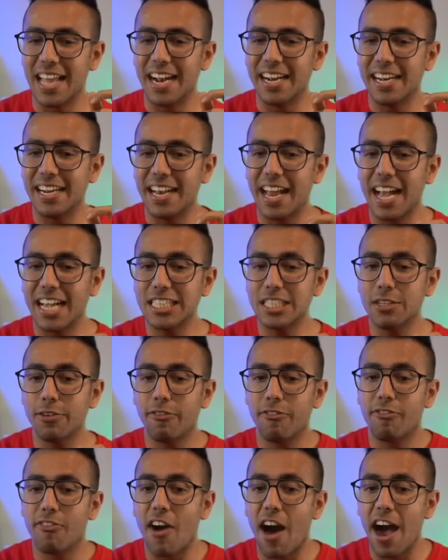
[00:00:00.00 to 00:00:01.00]
that it has
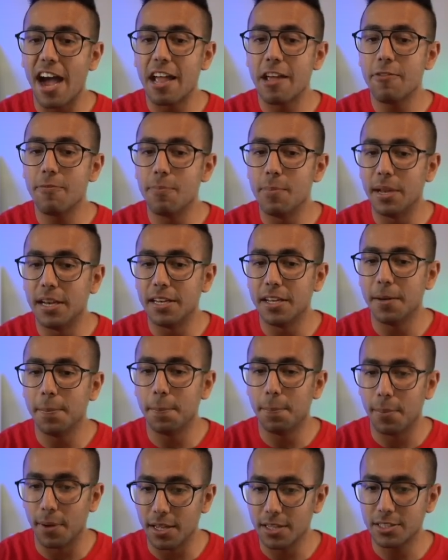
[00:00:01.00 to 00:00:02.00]
5
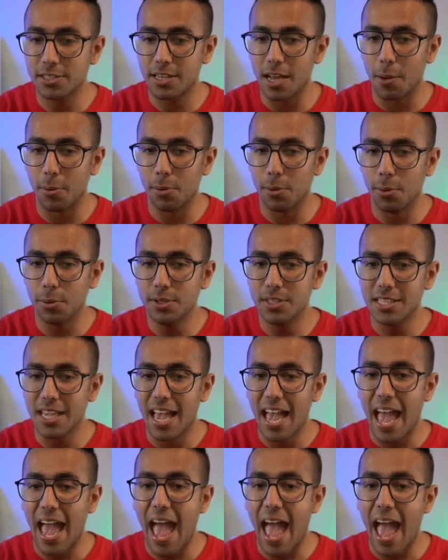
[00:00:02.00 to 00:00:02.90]
million plus downloads